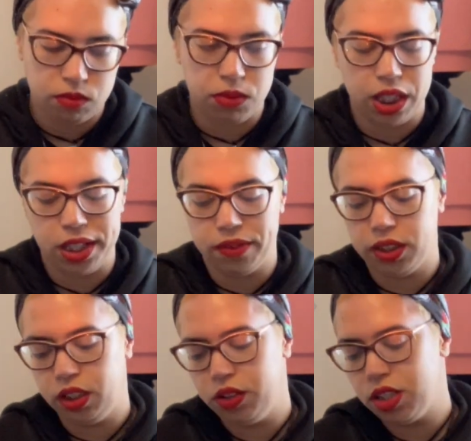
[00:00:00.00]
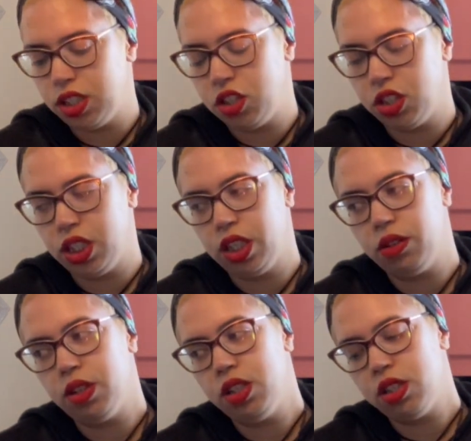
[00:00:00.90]
My left ear is itching like
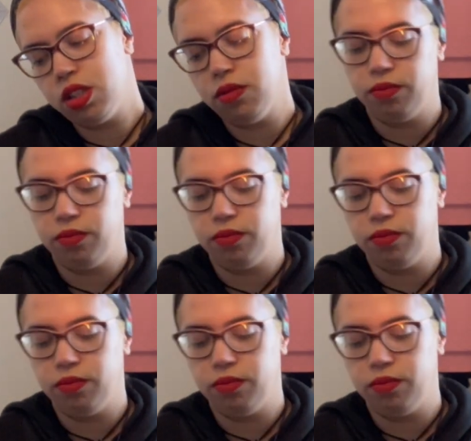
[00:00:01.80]
crazy.